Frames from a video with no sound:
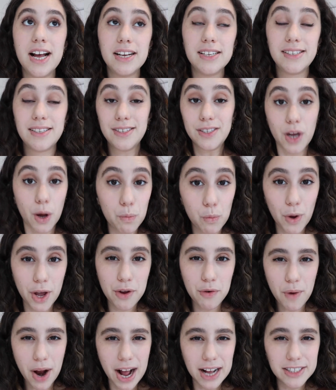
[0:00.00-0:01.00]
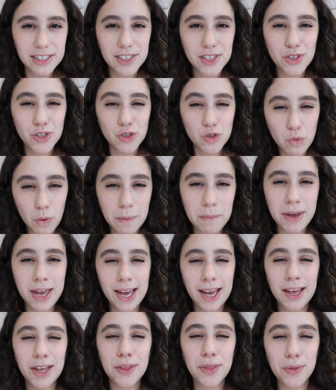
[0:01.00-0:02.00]
Subway rats
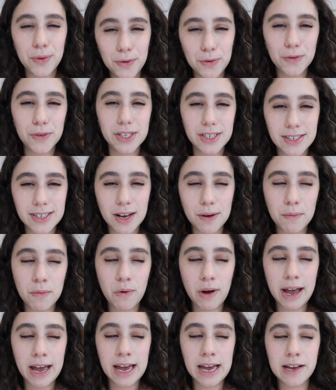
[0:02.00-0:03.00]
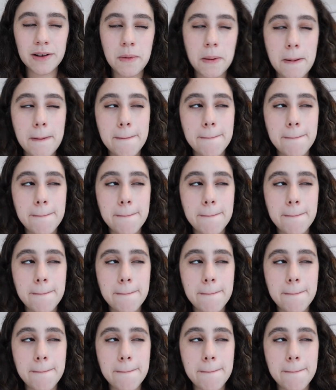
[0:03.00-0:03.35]
swimming through the subway.